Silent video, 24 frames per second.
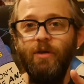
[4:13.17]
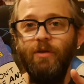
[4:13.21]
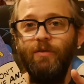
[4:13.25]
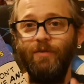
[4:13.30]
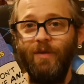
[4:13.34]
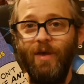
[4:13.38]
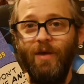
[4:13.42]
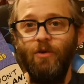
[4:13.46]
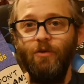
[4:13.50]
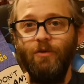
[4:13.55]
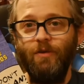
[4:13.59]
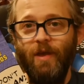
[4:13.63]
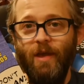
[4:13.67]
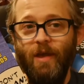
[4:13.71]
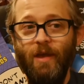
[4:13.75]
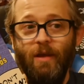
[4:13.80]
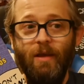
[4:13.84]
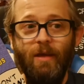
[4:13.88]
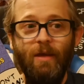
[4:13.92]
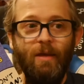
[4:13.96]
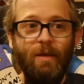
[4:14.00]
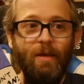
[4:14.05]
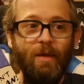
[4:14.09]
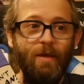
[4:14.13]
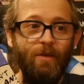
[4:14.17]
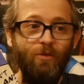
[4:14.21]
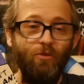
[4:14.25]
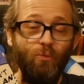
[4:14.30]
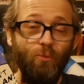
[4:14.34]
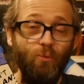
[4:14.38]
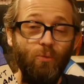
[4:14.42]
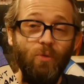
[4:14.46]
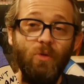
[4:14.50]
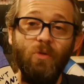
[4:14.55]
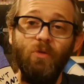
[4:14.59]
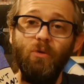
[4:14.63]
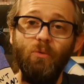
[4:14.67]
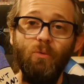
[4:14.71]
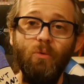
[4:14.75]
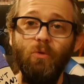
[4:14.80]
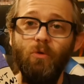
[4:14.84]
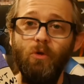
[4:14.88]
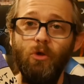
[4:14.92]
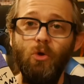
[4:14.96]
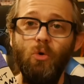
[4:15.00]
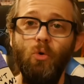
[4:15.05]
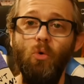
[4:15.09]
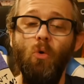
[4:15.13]
It's entertaining. It's really,
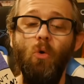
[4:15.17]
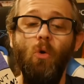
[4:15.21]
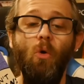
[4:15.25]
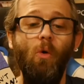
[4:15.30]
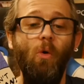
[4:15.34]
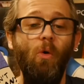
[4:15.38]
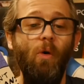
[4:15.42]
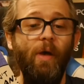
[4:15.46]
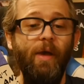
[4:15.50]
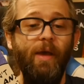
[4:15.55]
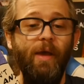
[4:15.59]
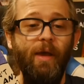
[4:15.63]
really cool.